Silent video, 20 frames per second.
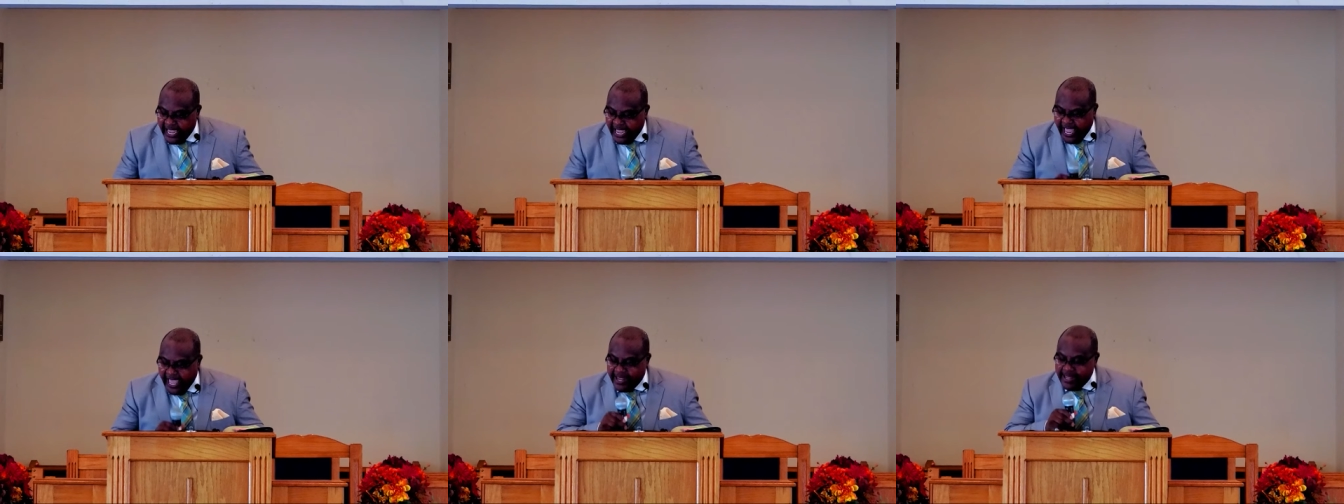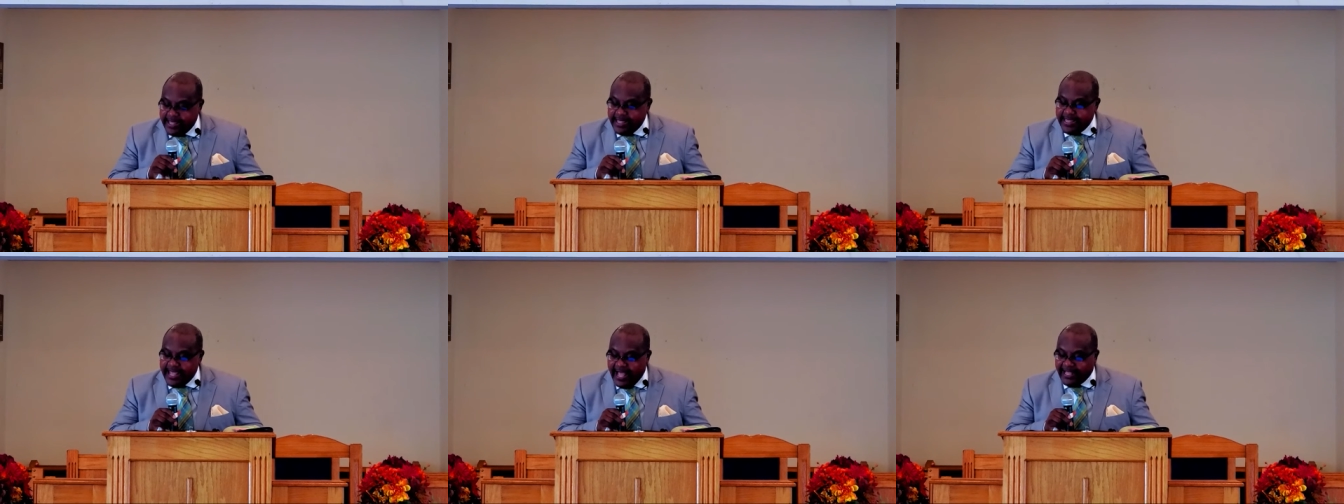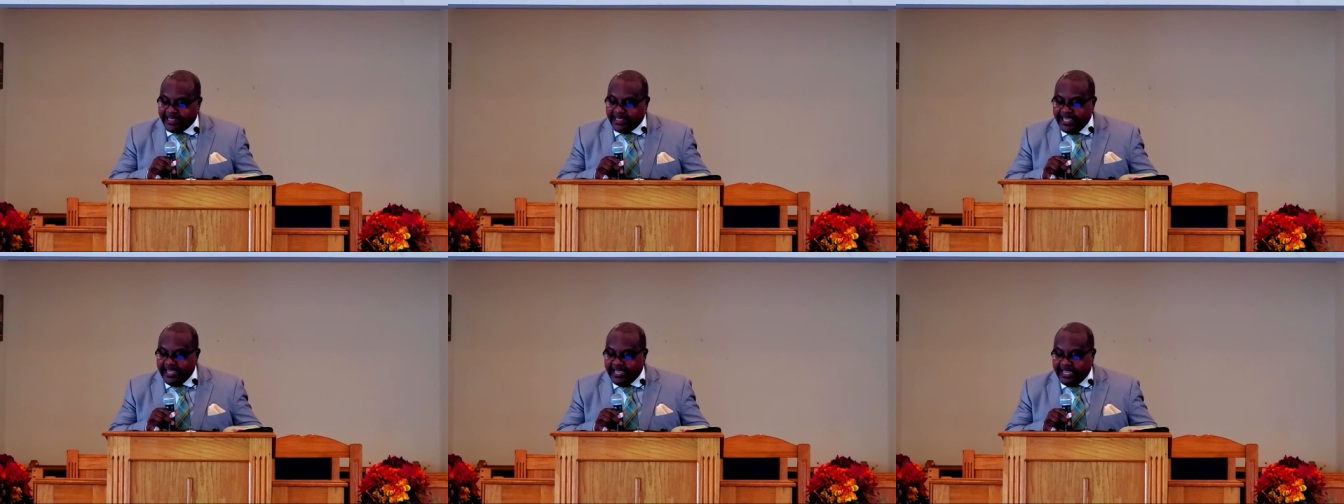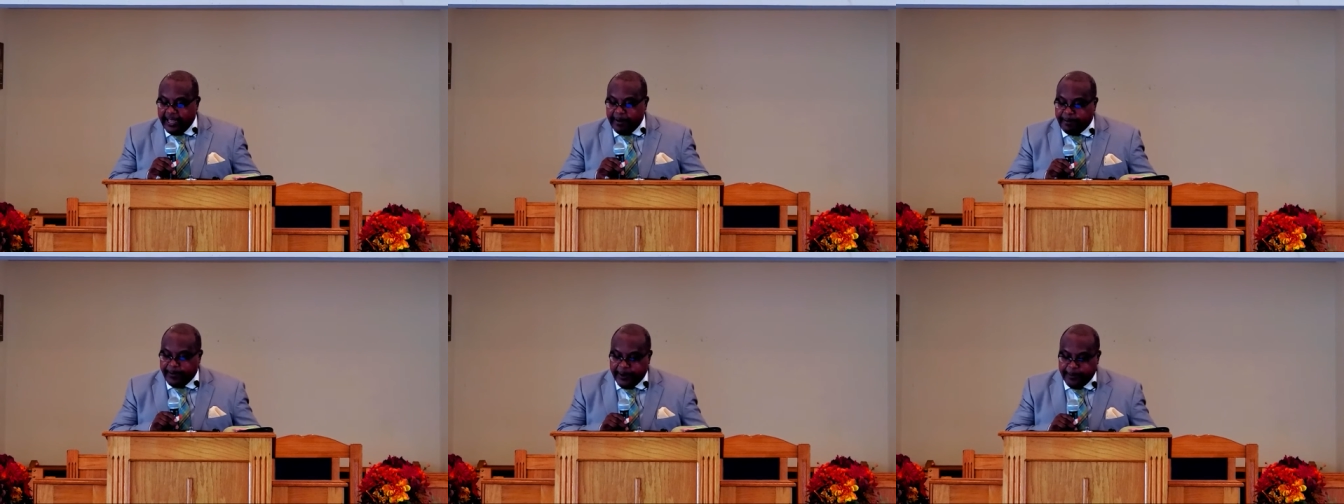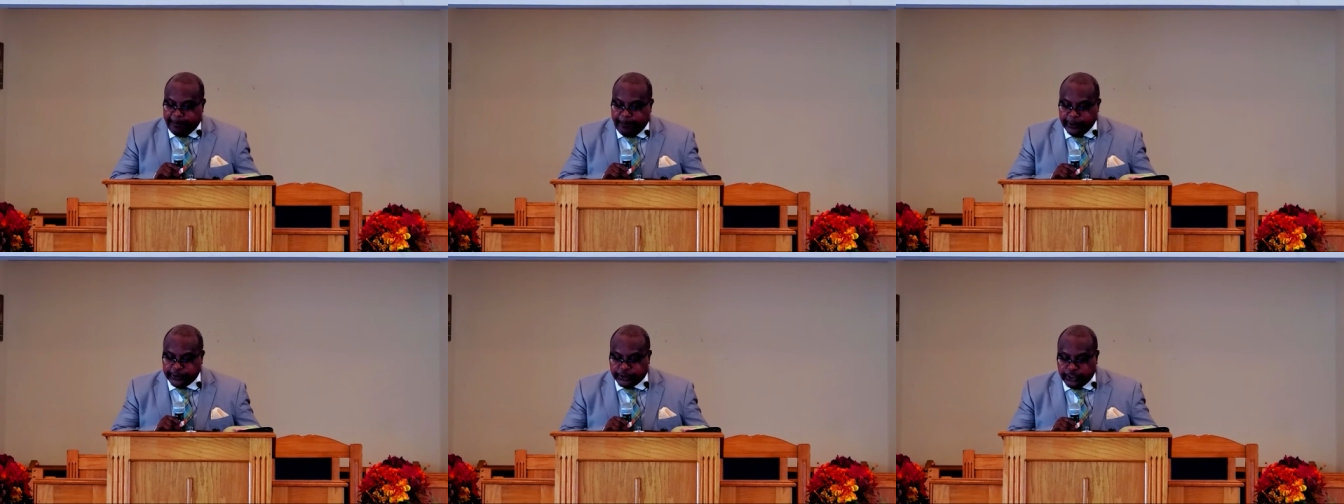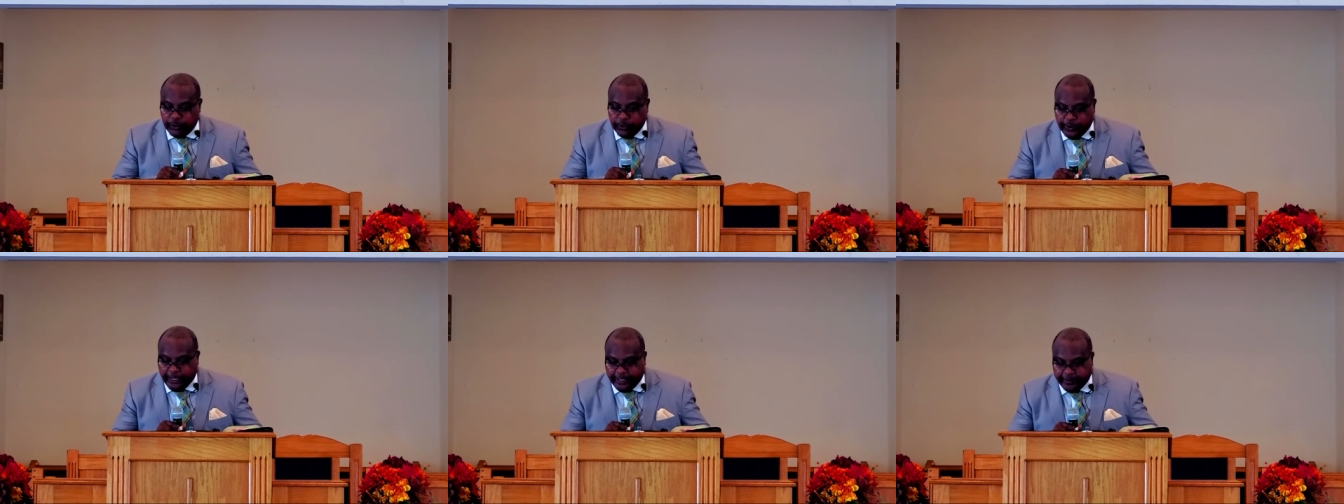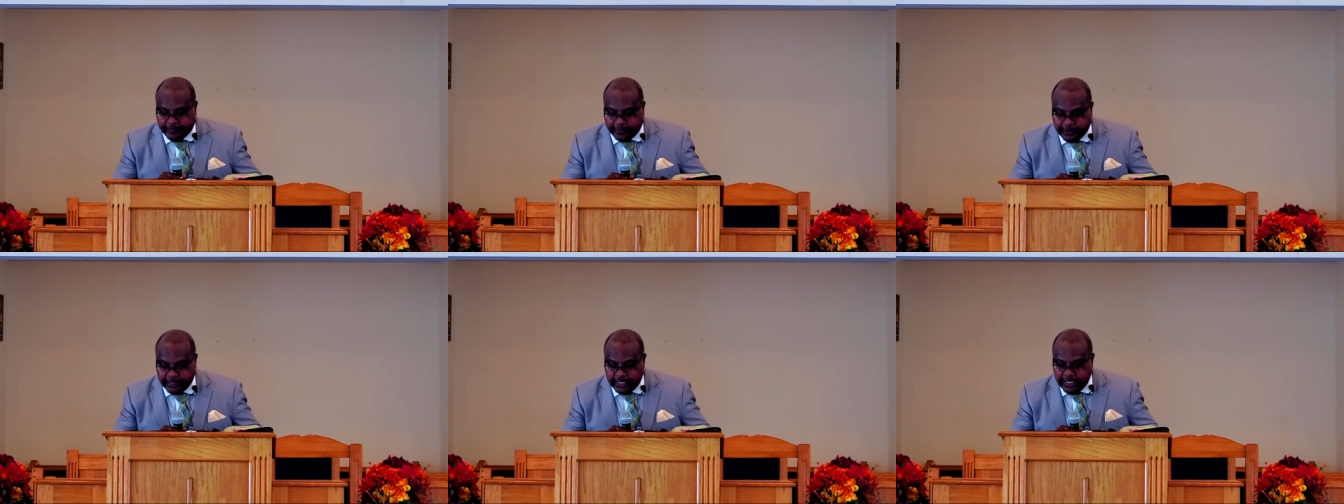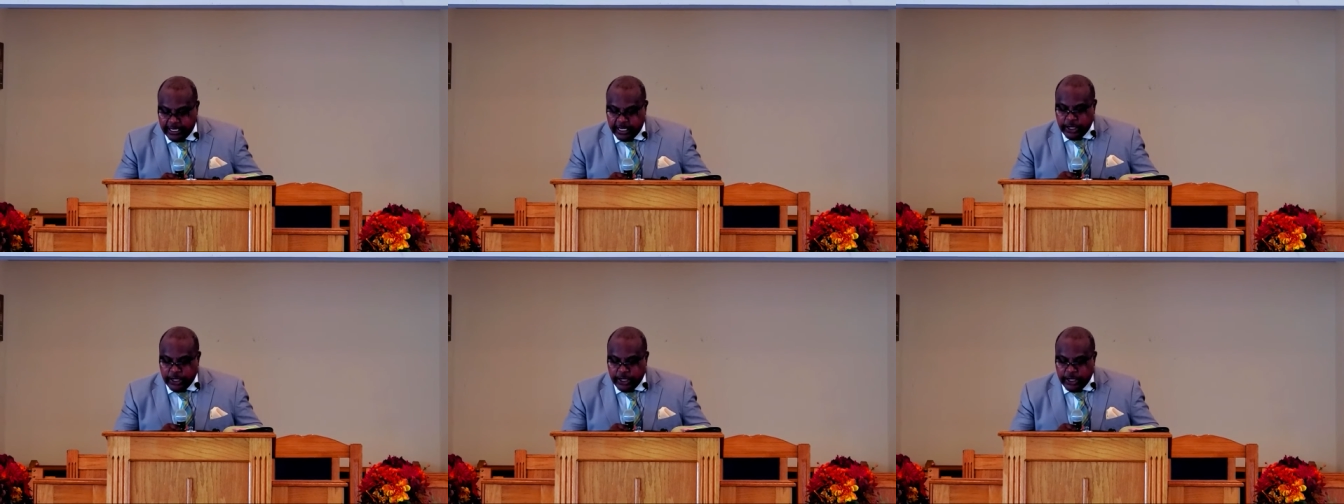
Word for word: and nothing can be put to it,